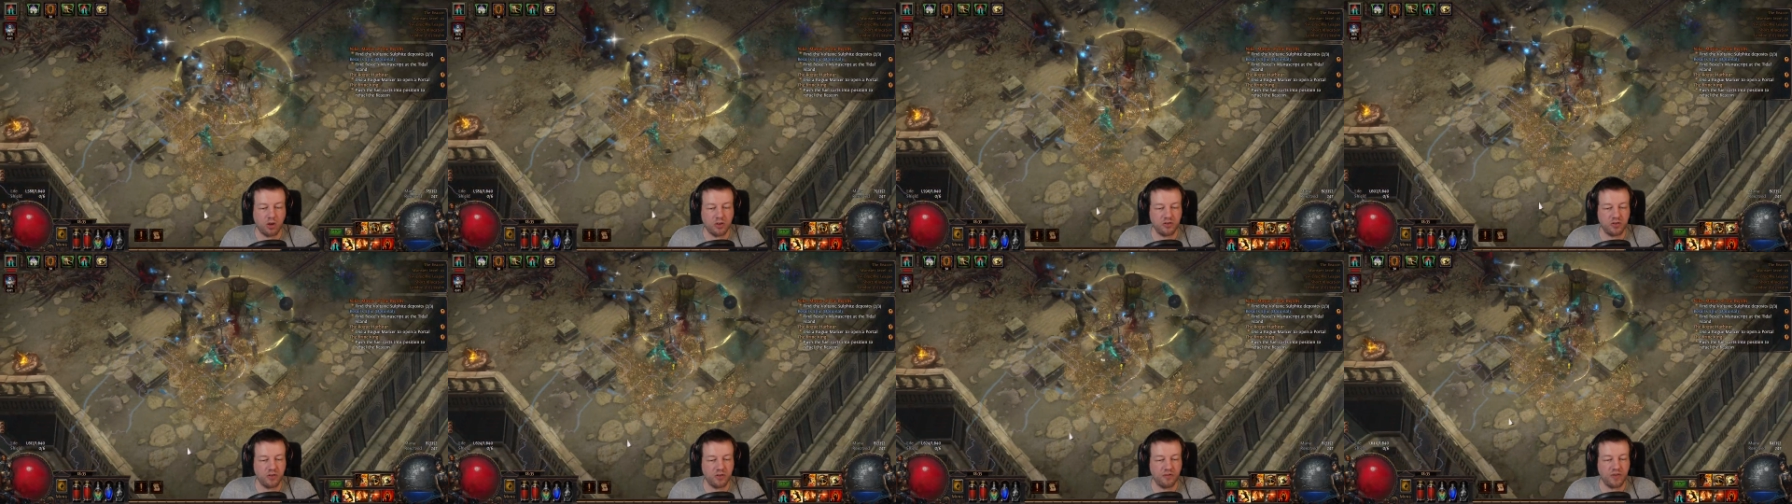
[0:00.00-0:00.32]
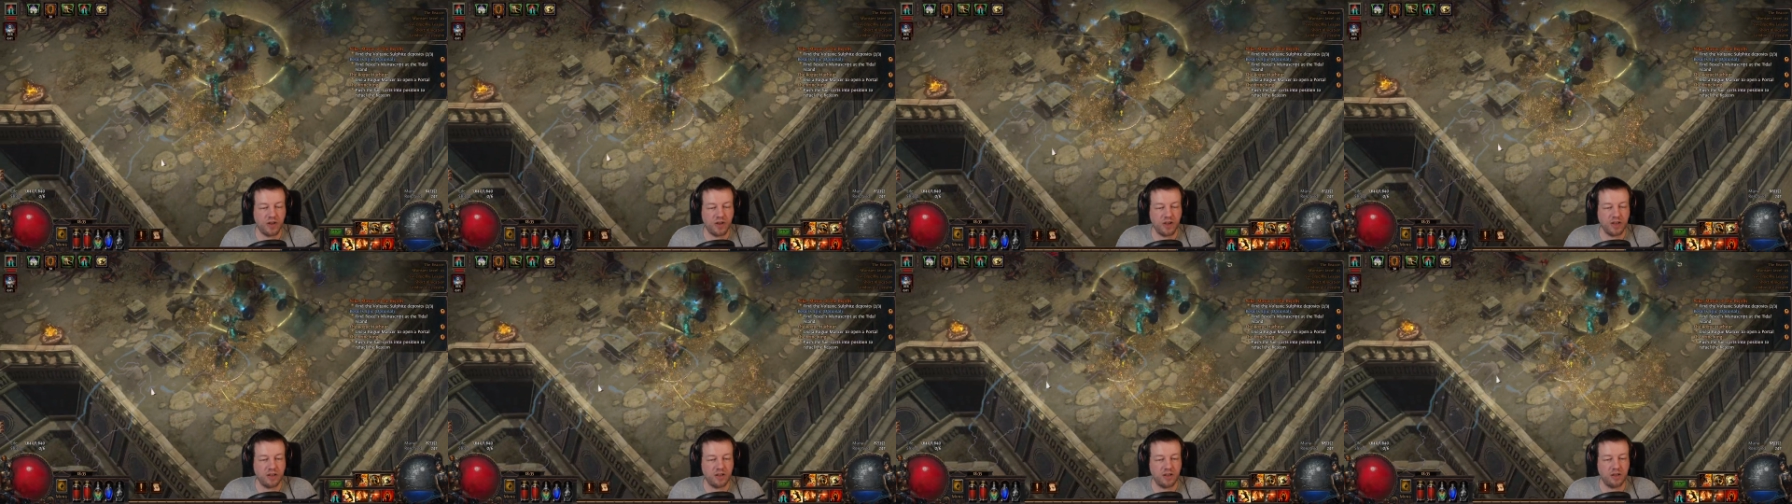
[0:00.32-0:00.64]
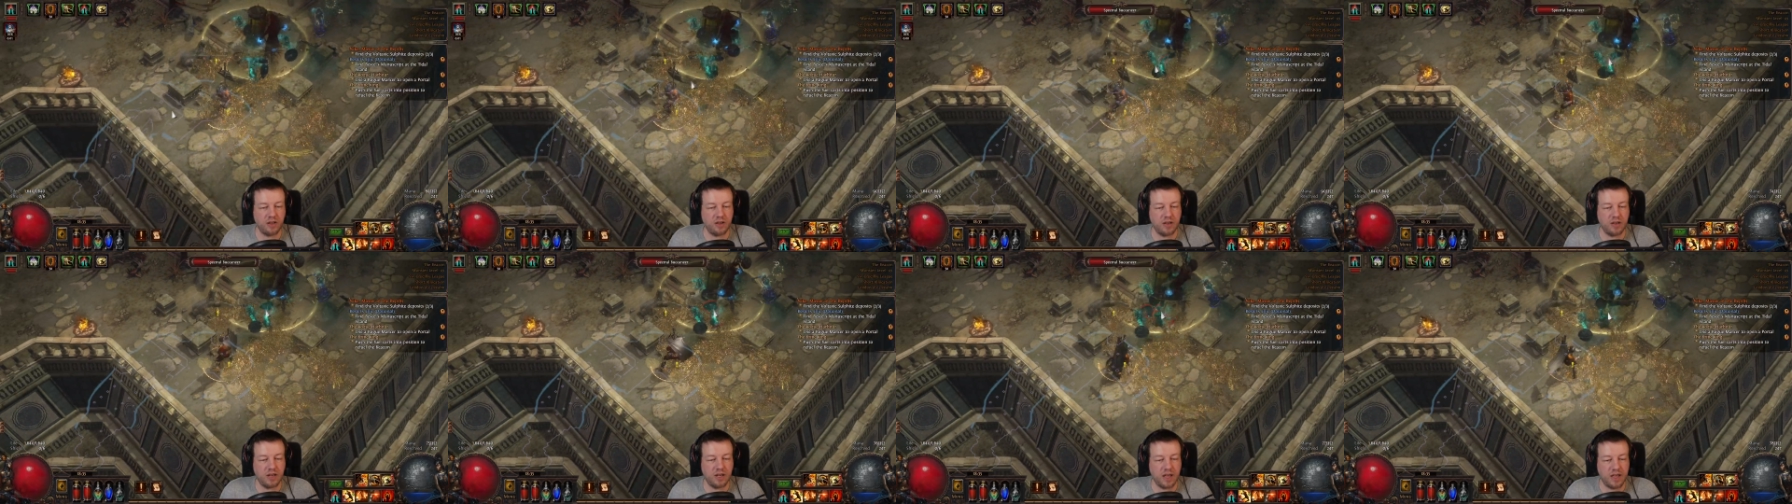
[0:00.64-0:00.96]
So if I
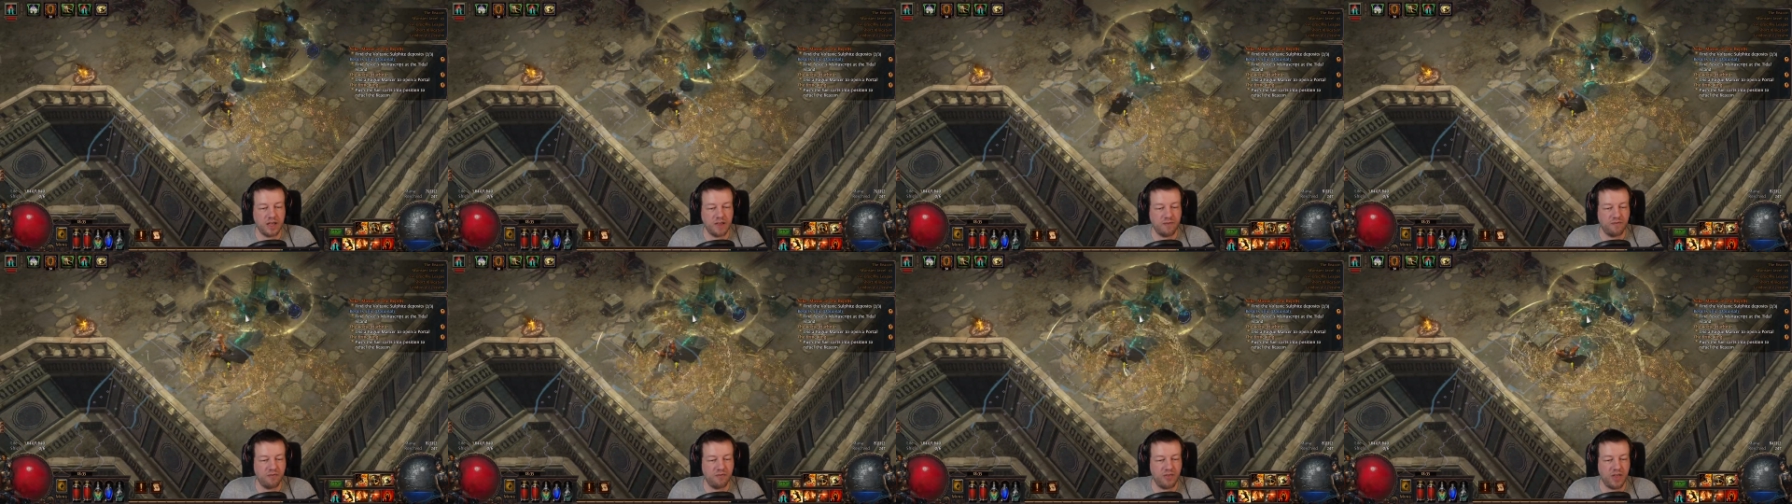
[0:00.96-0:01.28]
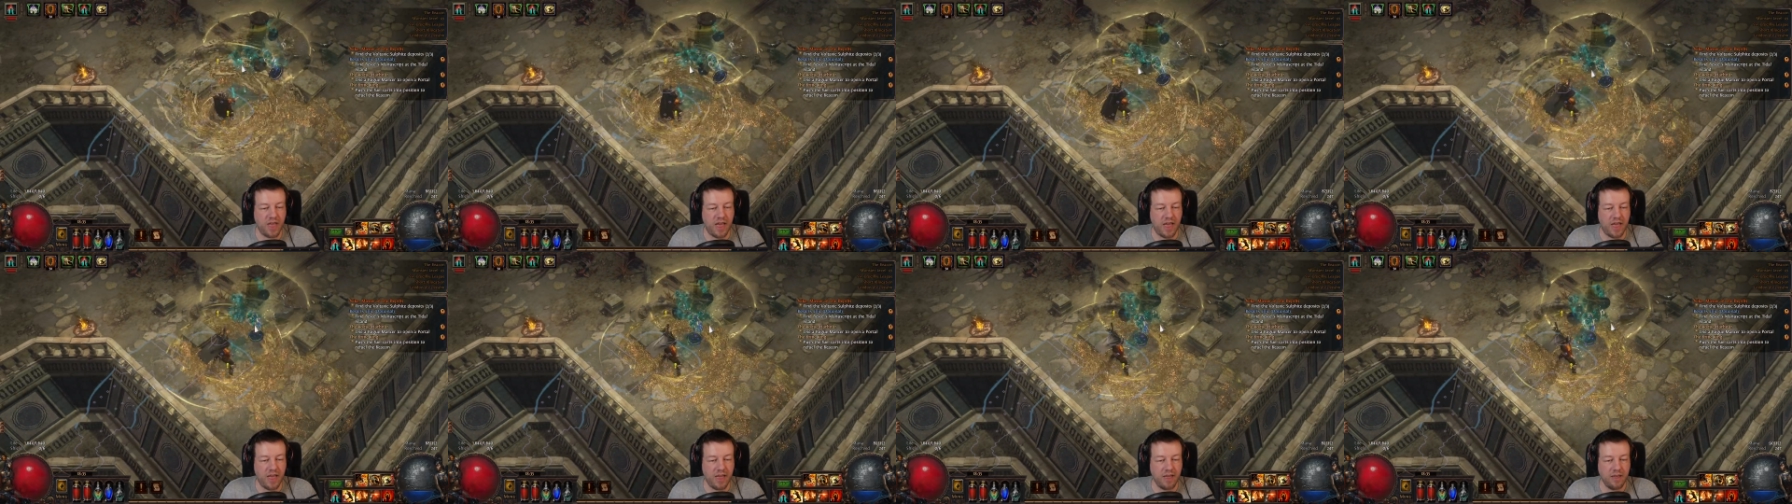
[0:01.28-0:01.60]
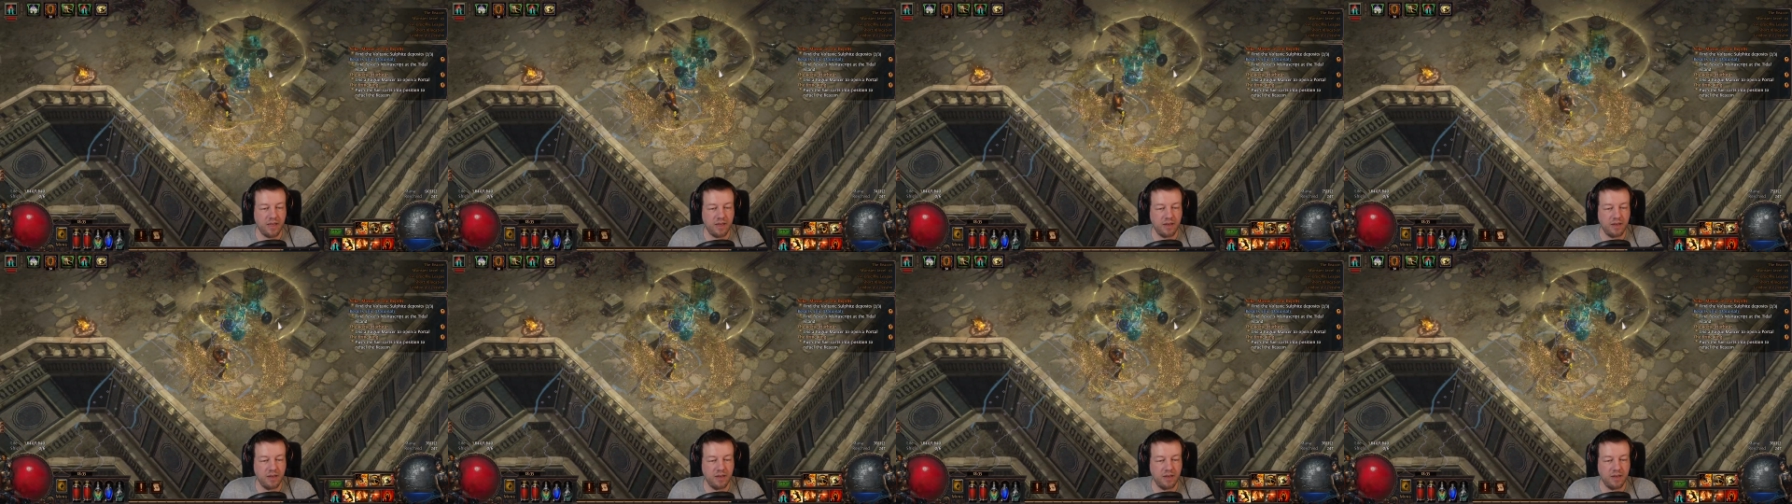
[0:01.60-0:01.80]
leave there,